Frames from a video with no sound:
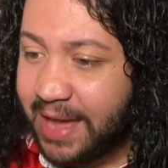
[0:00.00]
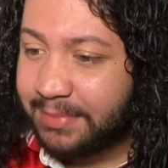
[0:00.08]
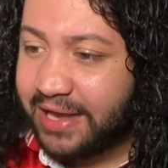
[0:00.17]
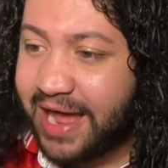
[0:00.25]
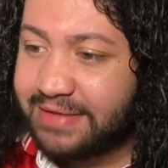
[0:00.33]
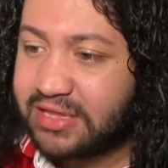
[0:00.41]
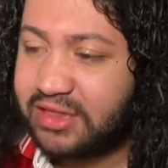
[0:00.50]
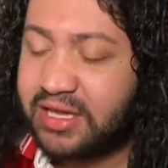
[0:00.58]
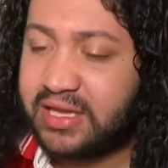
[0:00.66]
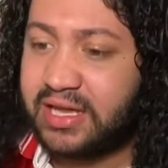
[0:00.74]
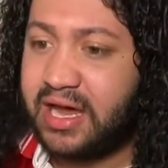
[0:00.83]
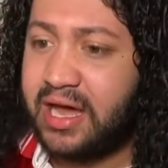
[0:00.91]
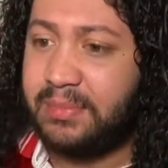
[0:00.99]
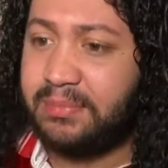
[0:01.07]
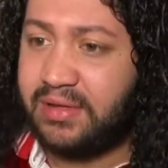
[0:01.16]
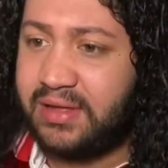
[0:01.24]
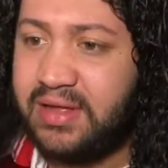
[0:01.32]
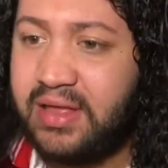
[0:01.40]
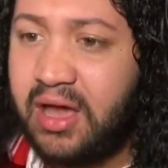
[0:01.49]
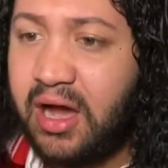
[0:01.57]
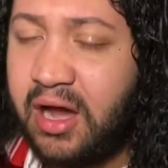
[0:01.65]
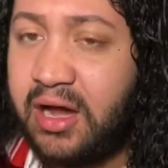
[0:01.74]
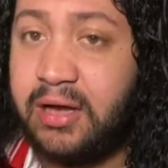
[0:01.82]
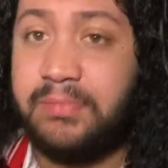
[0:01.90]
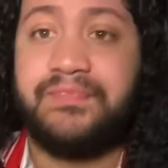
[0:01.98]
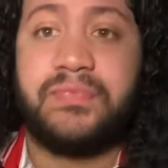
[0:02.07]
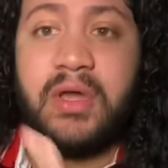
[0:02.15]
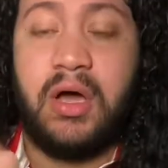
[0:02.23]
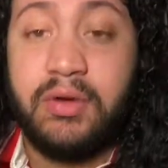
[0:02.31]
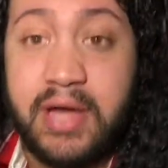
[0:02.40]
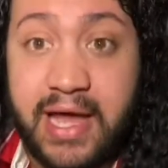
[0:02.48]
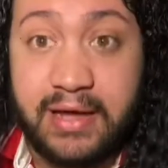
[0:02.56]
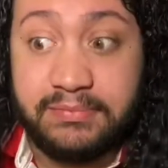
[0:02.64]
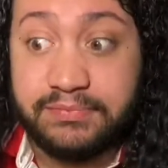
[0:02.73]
I'm gonna have to look it up. Um, okay.